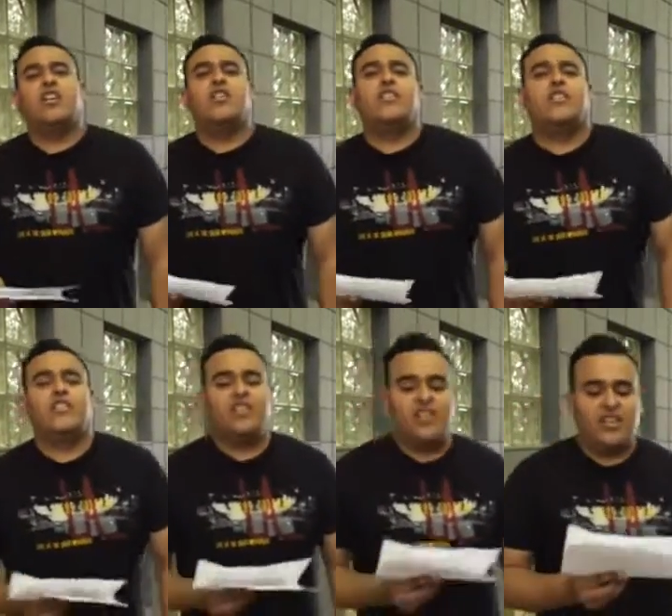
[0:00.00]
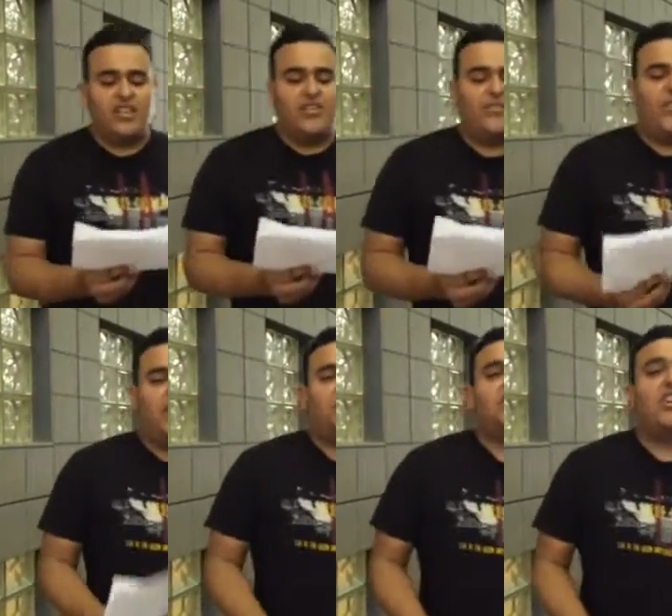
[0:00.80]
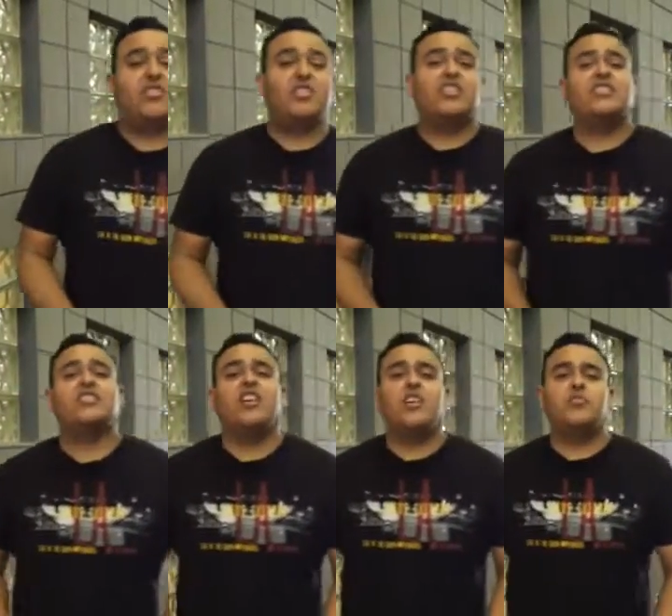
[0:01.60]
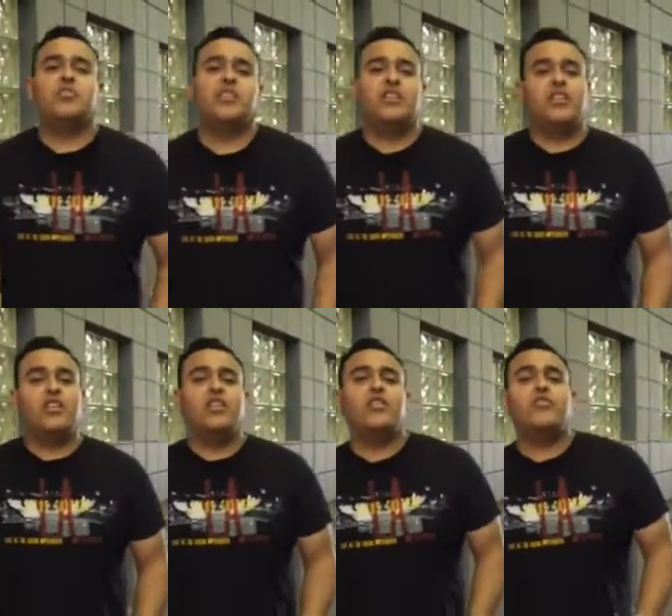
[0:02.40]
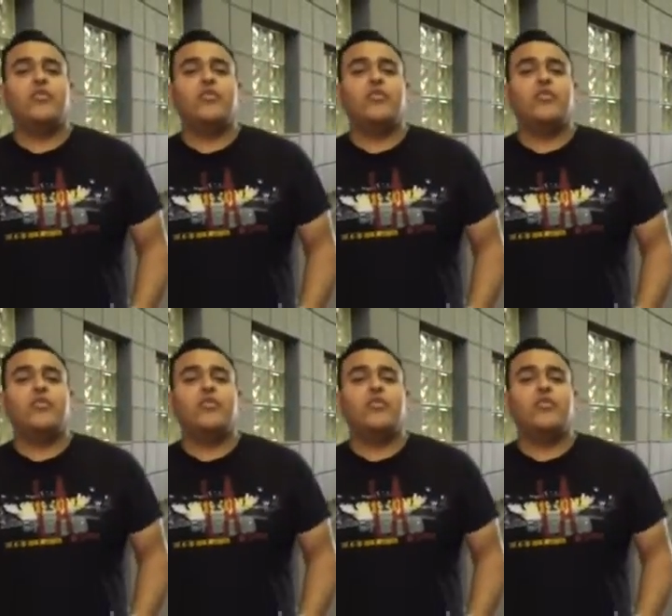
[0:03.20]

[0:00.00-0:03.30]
All right. My name is Sean Rodriguez. I'm doing the